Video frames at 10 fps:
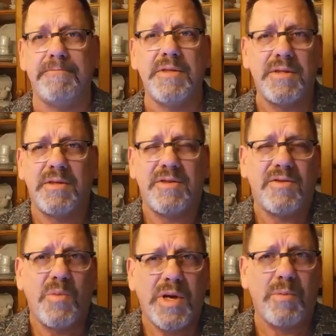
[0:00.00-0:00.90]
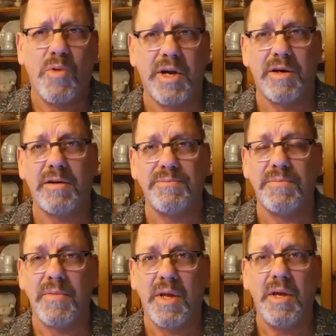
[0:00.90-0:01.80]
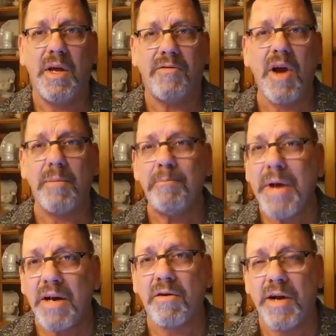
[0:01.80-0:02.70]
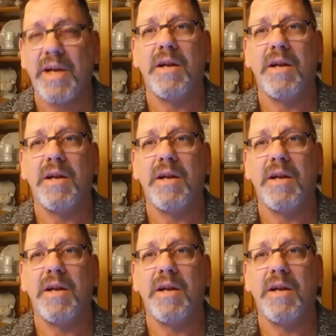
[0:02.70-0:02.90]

It's, it's the way I'm wired. I've gotten better at it.